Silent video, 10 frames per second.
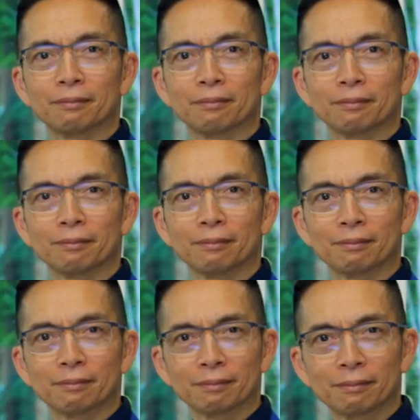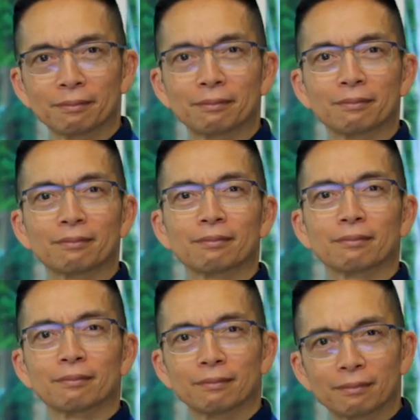
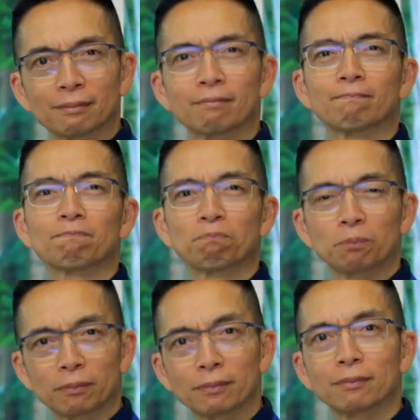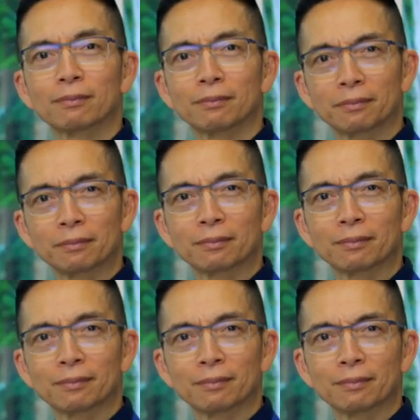
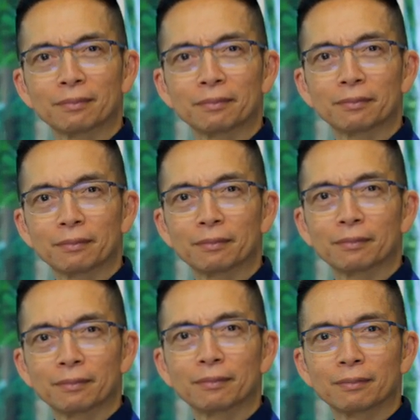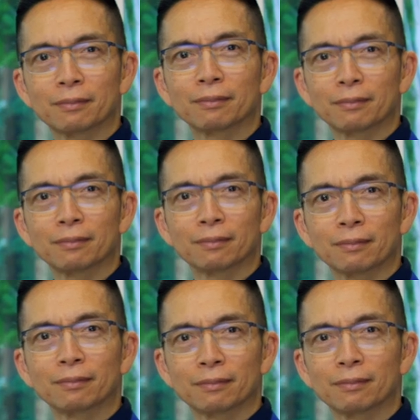
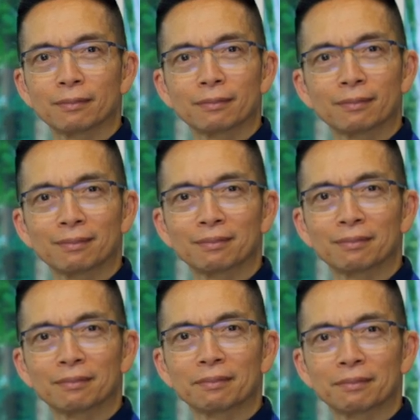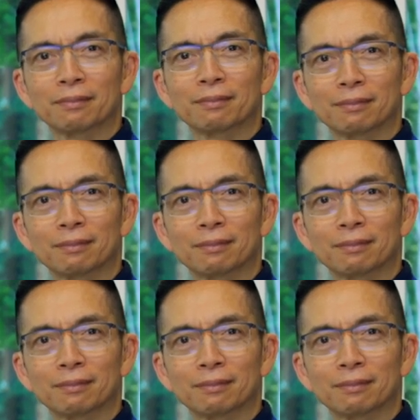The person shown says nothing.